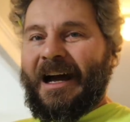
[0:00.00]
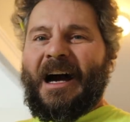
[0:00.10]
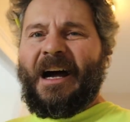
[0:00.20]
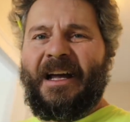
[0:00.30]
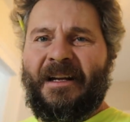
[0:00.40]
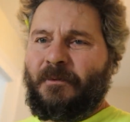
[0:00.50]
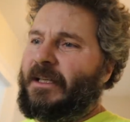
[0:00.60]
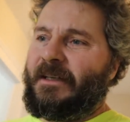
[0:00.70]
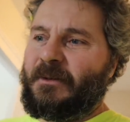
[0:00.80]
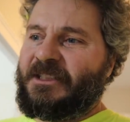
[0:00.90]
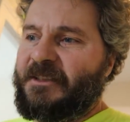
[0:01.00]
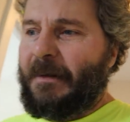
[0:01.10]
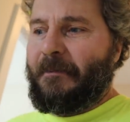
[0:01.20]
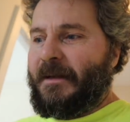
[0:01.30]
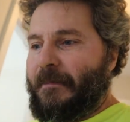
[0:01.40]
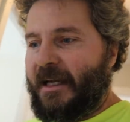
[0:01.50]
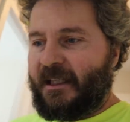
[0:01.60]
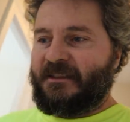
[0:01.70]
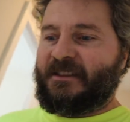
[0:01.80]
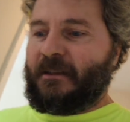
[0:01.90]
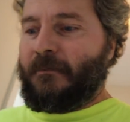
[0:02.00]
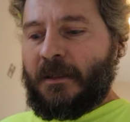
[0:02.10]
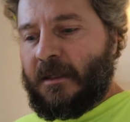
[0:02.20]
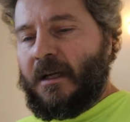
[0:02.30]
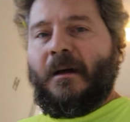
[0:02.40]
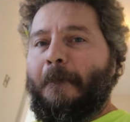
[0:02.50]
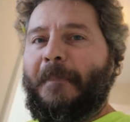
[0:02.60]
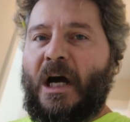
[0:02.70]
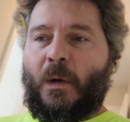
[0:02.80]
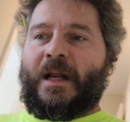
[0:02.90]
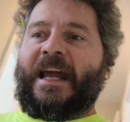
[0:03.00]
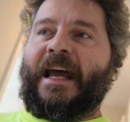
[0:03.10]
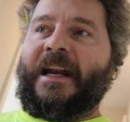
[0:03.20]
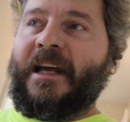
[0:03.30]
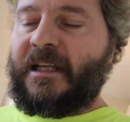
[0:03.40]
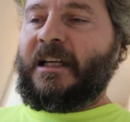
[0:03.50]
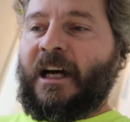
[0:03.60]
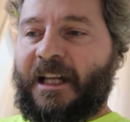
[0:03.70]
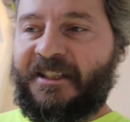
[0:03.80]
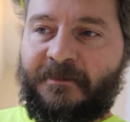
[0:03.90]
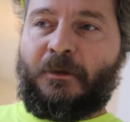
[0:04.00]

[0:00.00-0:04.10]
Uh, and really it was just by me making some bonehead cuts,